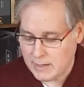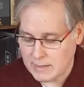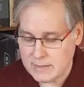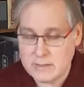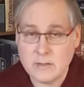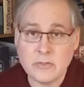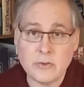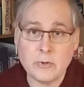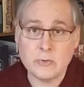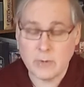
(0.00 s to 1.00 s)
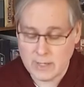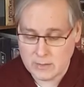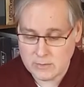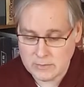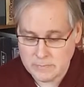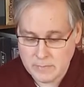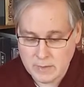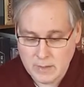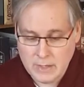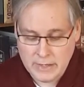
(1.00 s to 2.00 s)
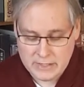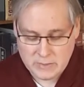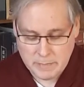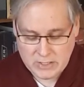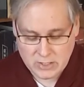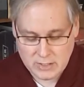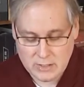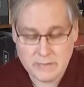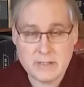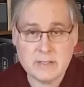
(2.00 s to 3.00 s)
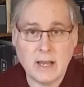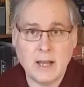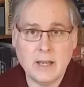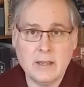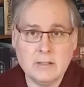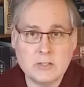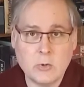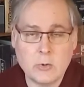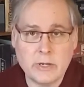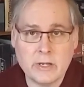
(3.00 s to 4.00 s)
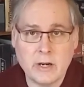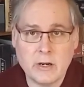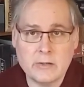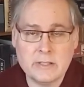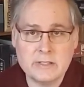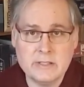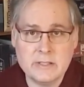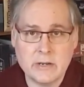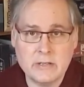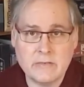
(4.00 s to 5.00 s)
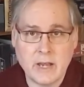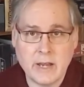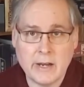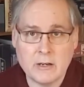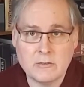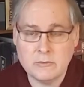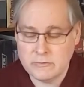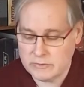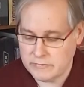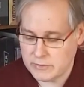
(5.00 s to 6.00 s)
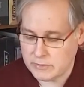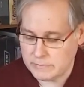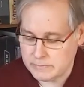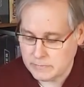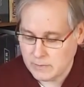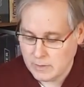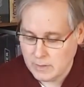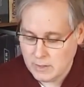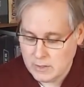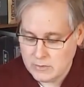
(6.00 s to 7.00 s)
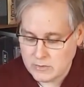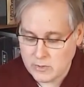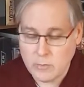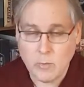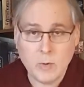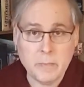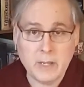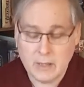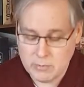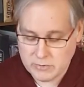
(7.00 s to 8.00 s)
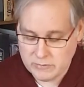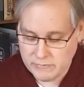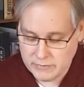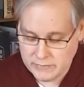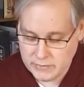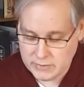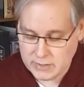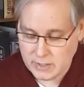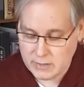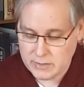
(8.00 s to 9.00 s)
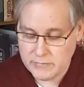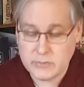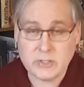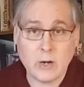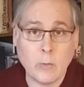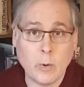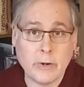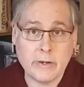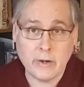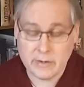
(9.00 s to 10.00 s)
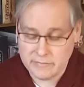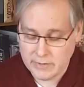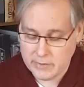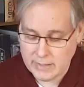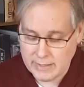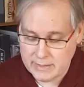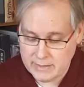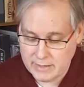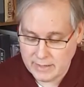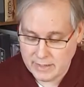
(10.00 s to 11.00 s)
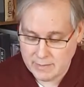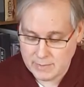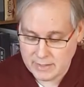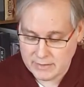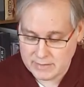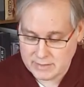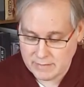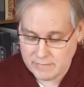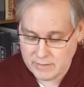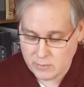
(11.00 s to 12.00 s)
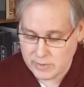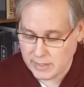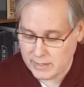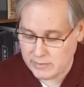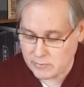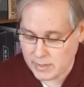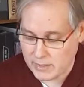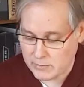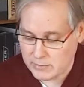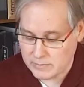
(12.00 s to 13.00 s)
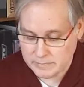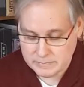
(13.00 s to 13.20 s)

at least the 3rd round, especially if it is a high scoring card, because these are even higher to fulfill. So you won't be able to fulfill a card if you start working on it very late in the game, like the 7th or the 8th round.